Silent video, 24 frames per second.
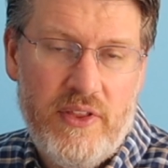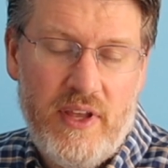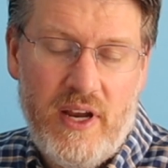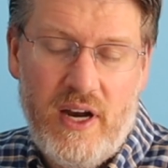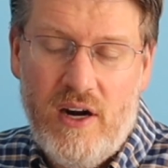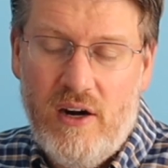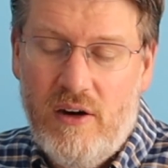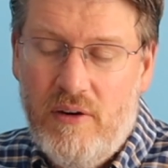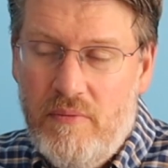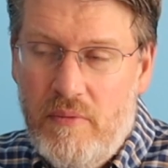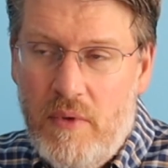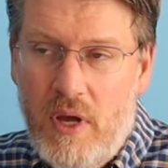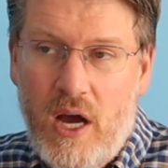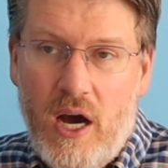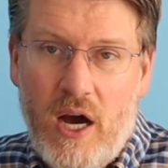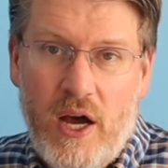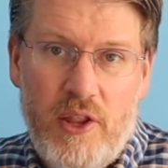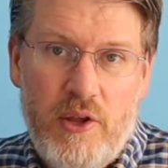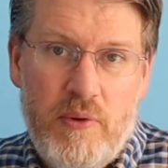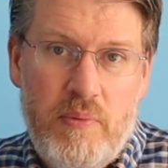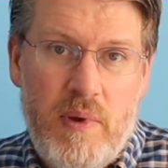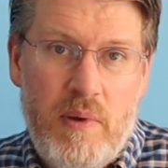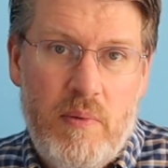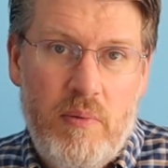there.
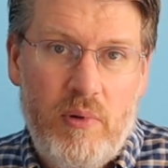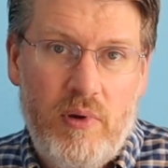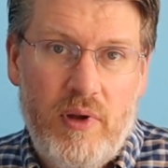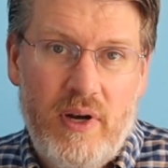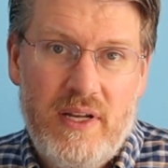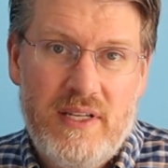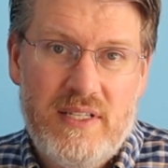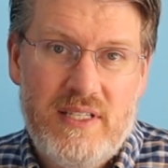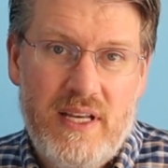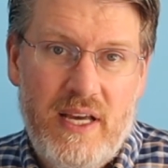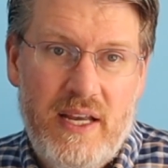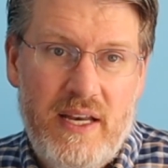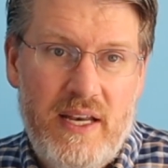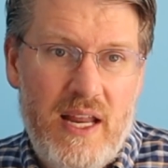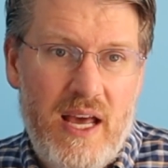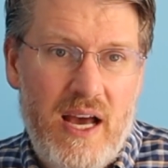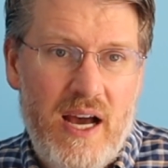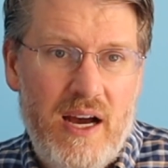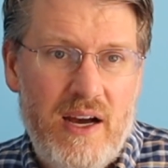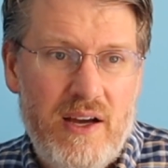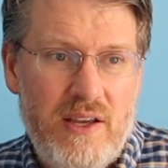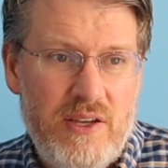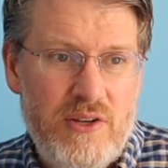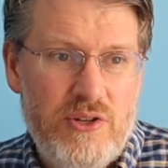Other people are gonna say,
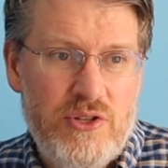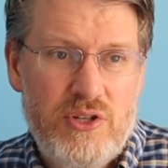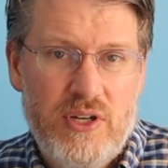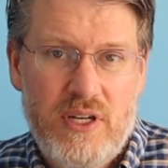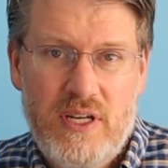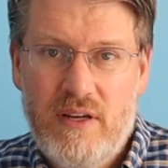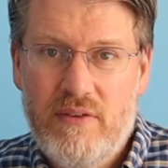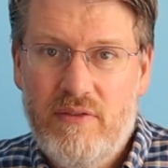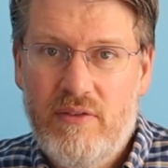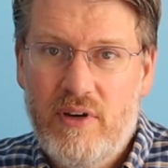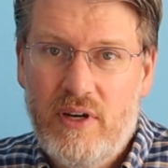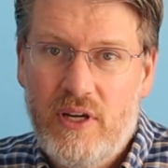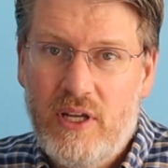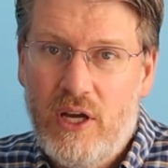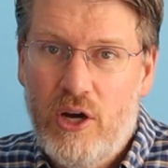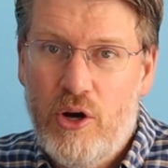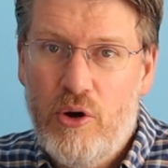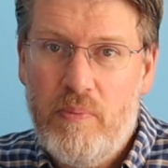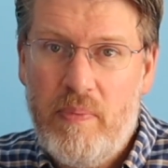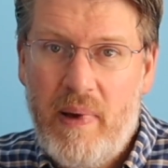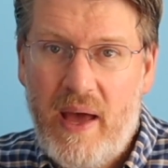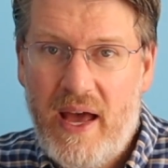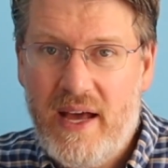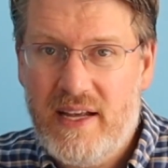no, you shouldn't even
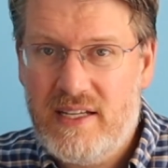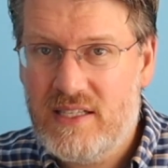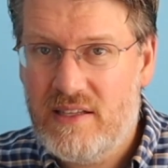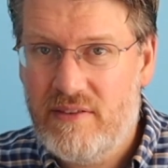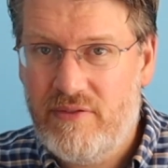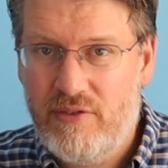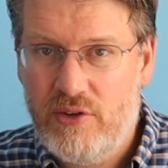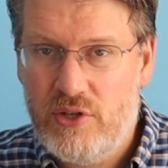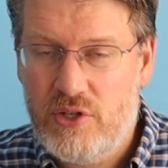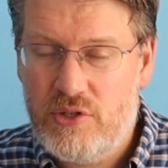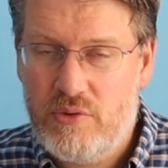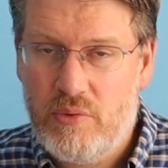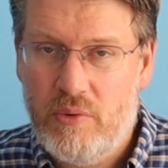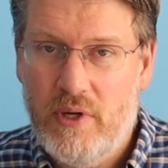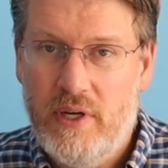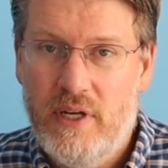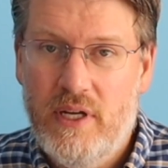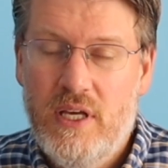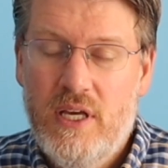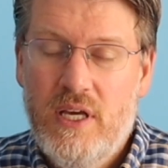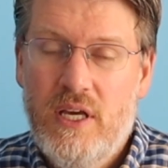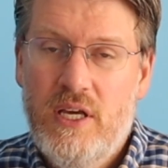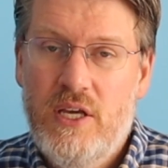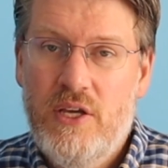go past the first one.
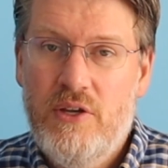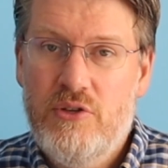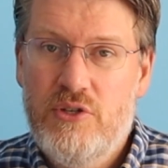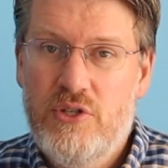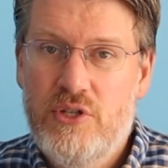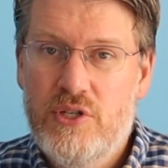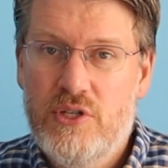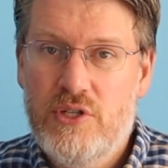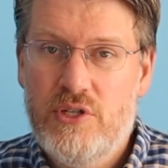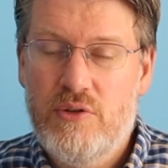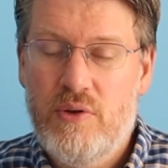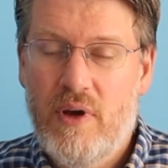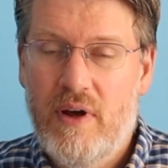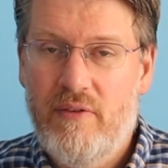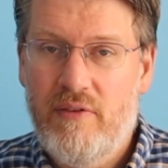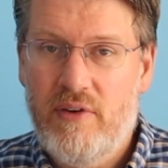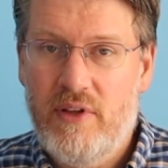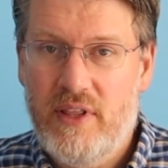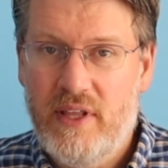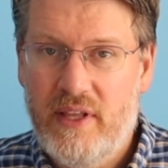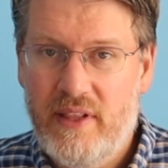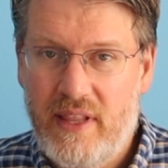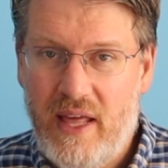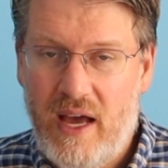You should just do
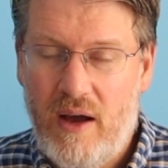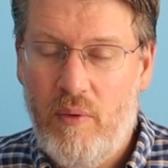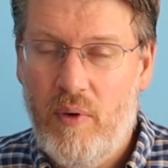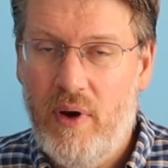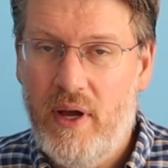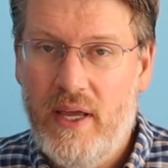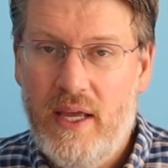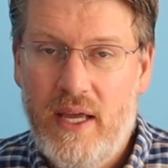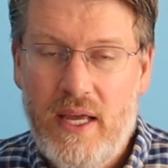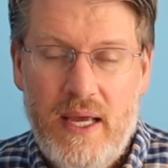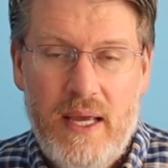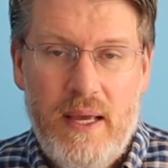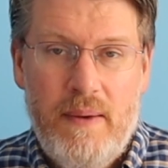everything that way.